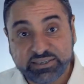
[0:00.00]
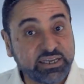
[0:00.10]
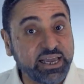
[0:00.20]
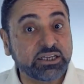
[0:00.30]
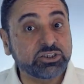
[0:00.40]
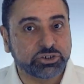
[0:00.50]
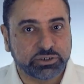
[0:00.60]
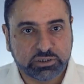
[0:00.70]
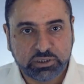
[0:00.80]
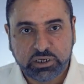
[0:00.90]
As he
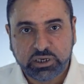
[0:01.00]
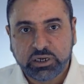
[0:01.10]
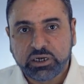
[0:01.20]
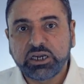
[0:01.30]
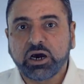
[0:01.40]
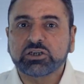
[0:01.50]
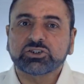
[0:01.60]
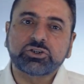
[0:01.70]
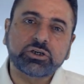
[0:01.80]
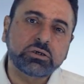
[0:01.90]
entered, he
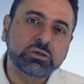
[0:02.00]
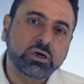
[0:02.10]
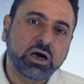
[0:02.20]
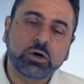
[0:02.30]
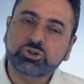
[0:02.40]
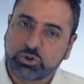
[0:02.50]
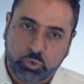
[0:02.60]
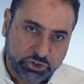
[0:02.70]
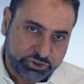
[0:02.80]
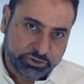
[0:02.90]
asked her how she
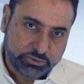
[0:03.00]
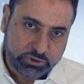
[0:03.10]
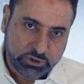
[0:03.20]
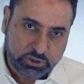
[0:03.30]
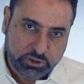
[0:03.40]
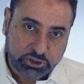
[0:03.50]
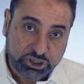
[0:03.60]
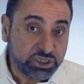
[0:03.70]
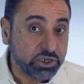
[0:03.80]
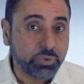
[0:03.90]
was.
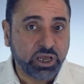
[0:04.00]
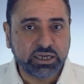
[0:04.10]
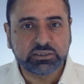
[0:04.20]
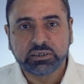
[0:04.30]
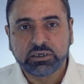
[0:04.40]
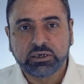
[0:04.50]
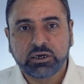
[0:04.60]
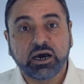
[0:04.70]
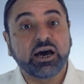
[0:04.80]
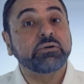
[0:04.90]
She replied,
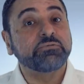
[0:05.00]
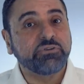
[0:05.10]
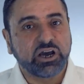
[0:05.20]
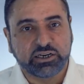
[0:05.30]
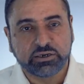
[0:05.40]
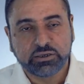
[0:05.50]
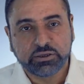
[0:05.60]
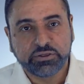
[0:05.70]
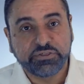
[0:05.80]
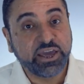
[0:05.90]
"I am fine,
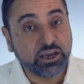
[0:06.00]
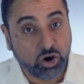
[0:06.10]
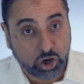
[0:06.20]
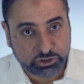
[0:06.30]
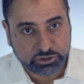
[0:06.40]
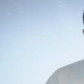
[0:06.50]
thank God."